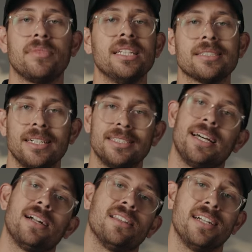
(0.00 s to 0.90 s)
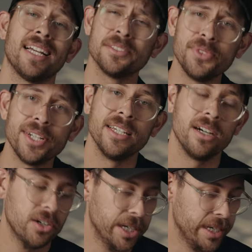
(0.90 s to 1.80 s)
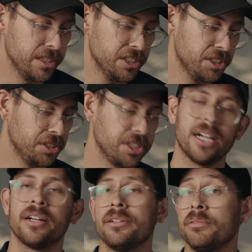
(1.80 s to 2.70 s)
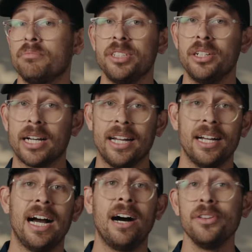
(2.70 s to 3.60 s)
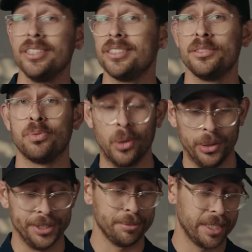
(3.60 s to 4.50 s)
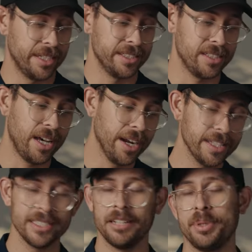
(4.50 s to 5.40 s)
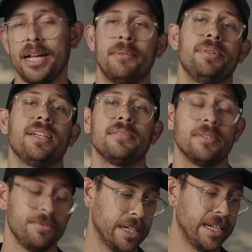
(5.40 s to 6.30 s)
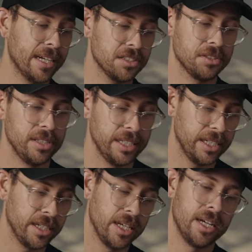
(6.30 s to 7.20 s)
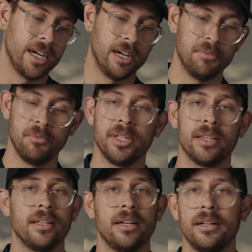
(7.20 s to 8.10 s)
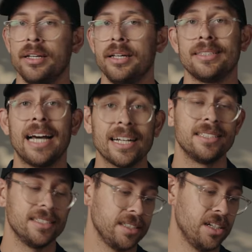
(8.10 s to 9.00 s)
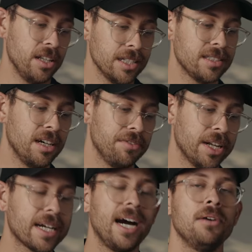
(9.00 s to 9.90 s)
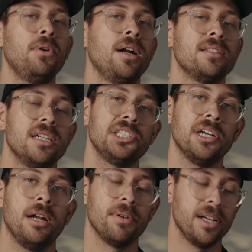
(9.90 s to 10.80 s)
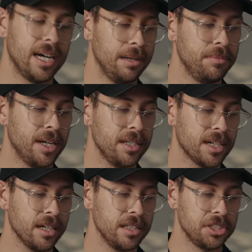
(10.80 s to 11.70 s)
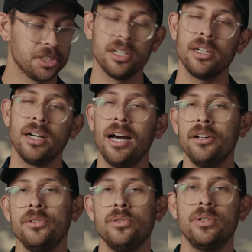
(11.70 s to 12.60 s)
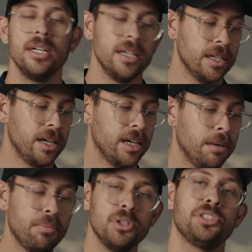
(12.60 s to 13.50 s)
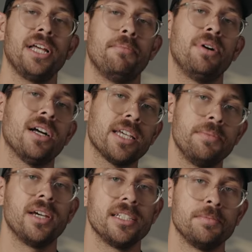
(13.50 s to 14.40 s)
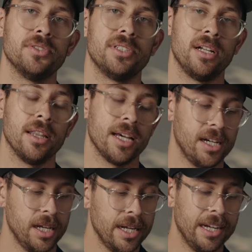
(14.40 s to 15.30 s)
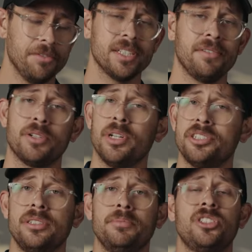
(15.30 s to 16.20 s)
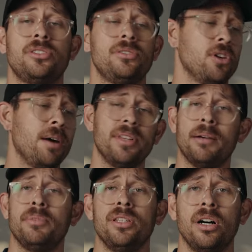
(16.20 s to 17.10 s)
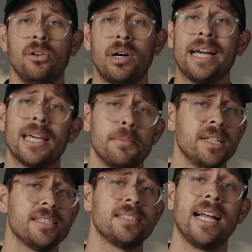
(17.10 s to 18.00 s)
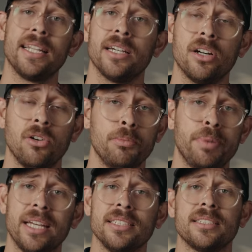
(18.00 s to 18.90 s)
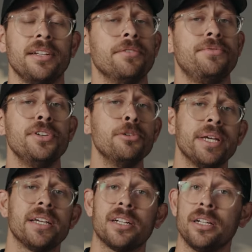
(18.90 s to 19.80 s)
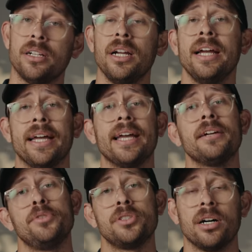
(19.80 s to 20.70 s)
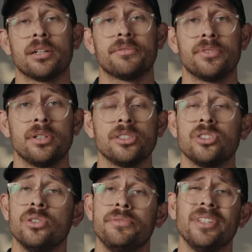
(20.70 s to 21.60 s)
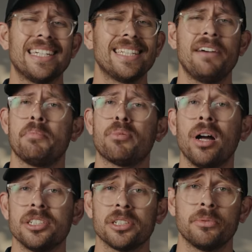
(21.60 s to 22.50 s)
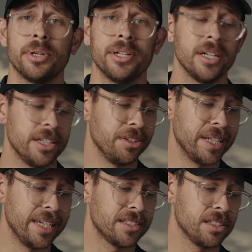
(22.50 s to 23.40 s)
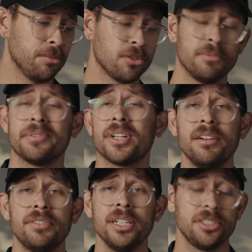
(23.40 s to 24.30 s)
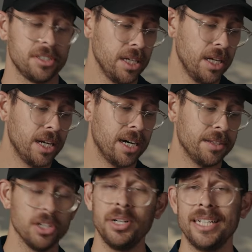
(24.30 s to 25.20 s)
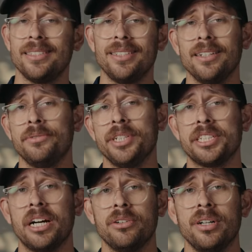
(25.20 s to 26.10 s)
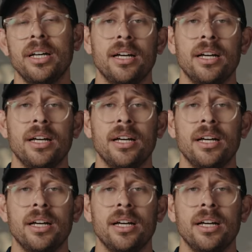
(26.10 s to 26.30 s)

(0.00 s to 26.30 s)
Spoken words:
discuss that on the next video and just share, kind of how this is rolling, because a lot of things have been happening financially with the taxes and all that stuff that I kind of want to touch on, but I'm not entirely sure how to approach that, but I'll keep you guys posted on that. Now, if you guys have any questions, just drop it down below. I am a San Diego-based filmmaker and photographer, so if you guys have a project where you need some form of coverage, don't hesitate to reach out.